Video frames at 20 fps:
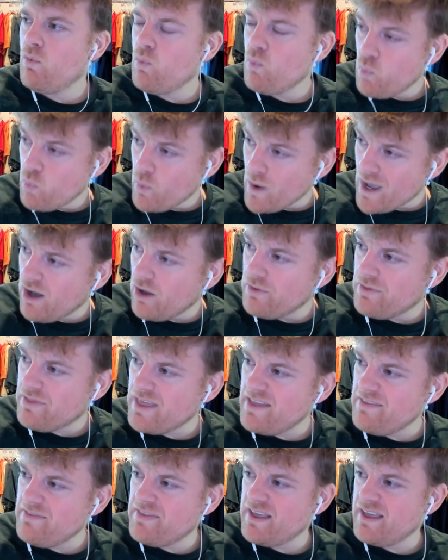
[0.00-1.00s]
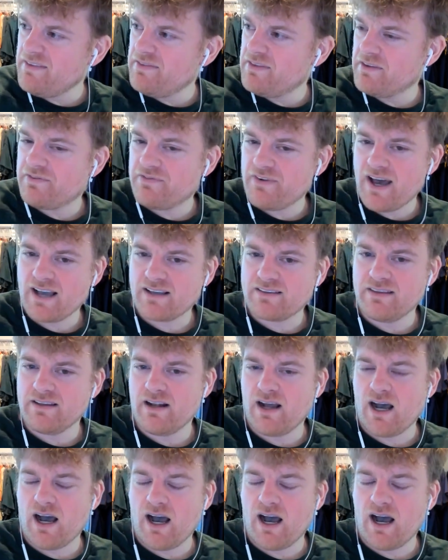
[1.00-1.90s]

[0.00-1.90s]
Well, that the fact that